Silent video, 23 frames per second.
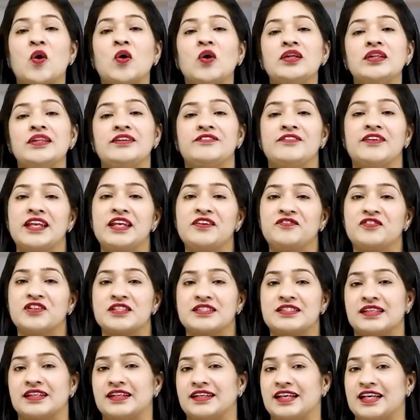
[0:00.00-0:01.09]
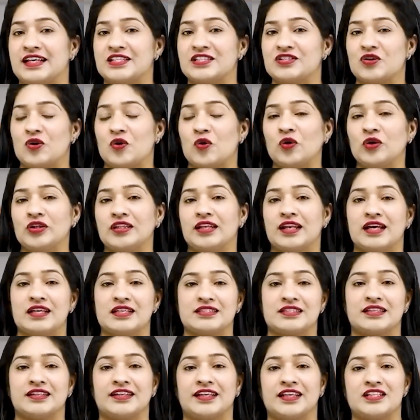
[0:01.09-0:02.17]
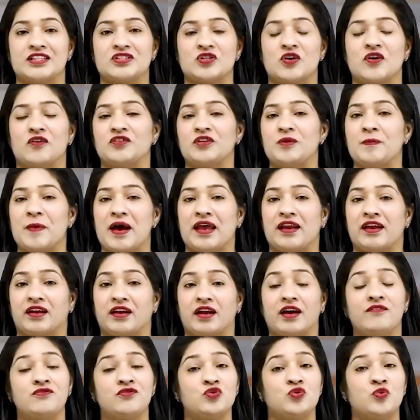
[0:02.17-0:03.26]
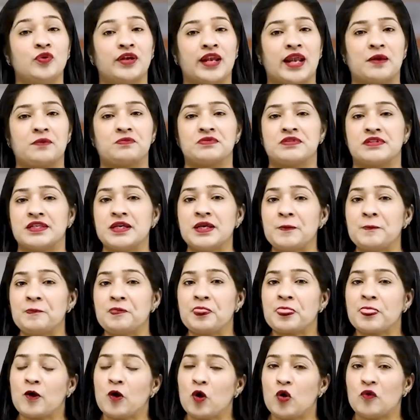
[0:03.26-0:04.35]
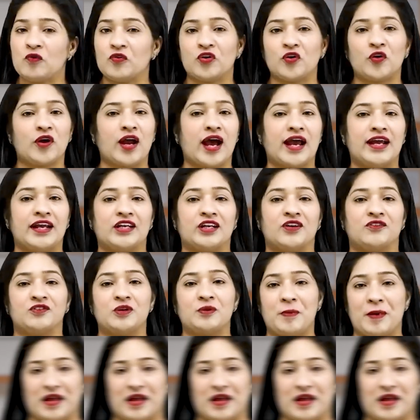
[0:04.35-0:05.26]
or the very first sentence or the last sentence of the paragraph to grasp the overall idea of